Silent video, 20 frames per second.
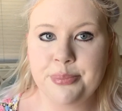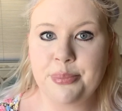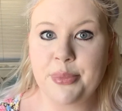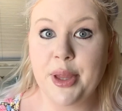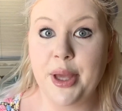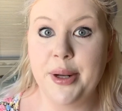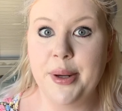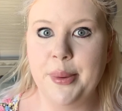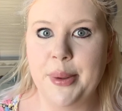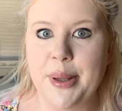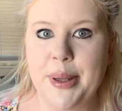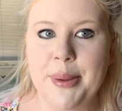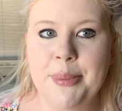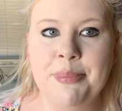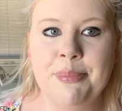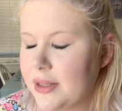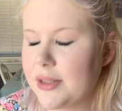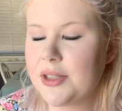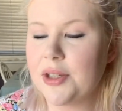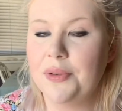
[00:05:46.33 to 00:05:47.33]
Anyway,
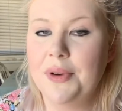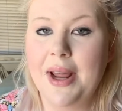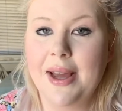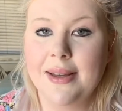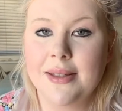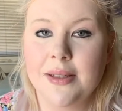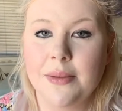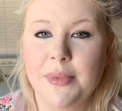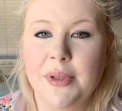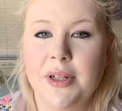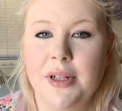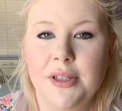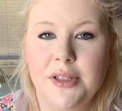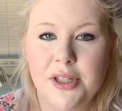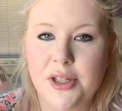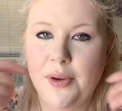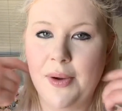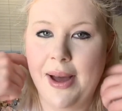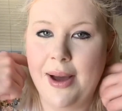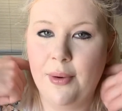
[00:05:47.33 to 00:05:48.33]
so next I'm going to
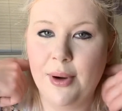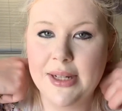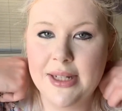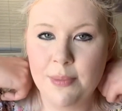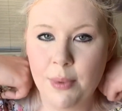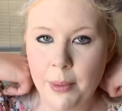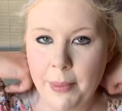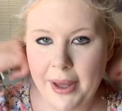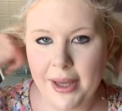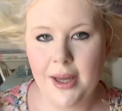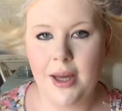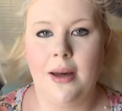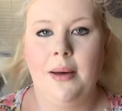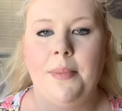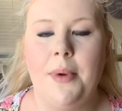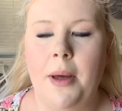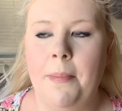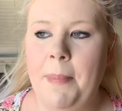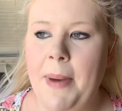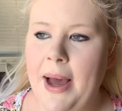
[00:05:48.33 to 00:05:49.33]
do how I did my makeup
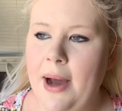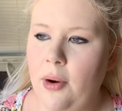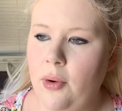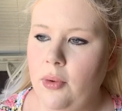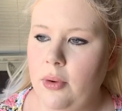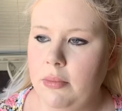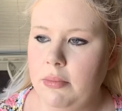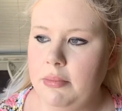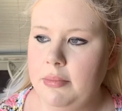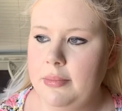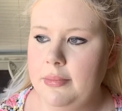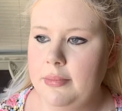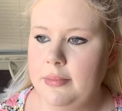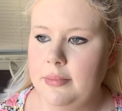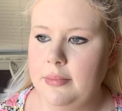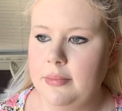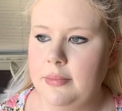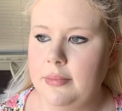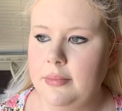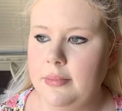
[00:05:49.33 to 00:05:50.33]
about
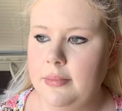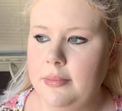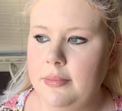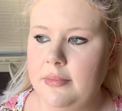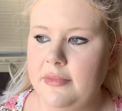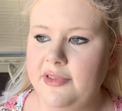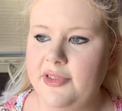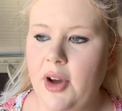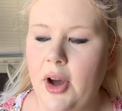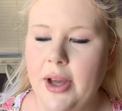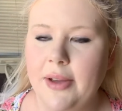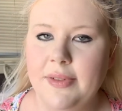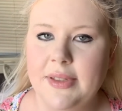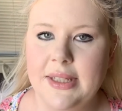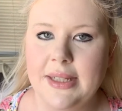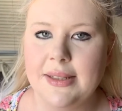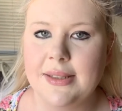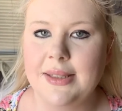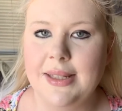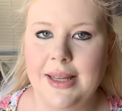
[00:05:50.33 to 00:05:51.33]

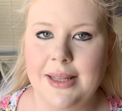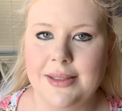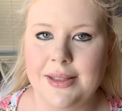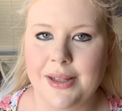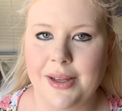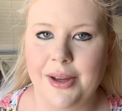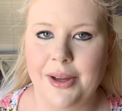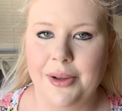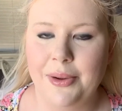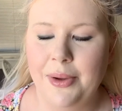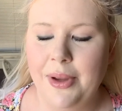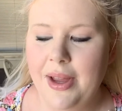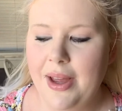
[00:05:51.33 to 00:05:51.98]
5-6 years ago.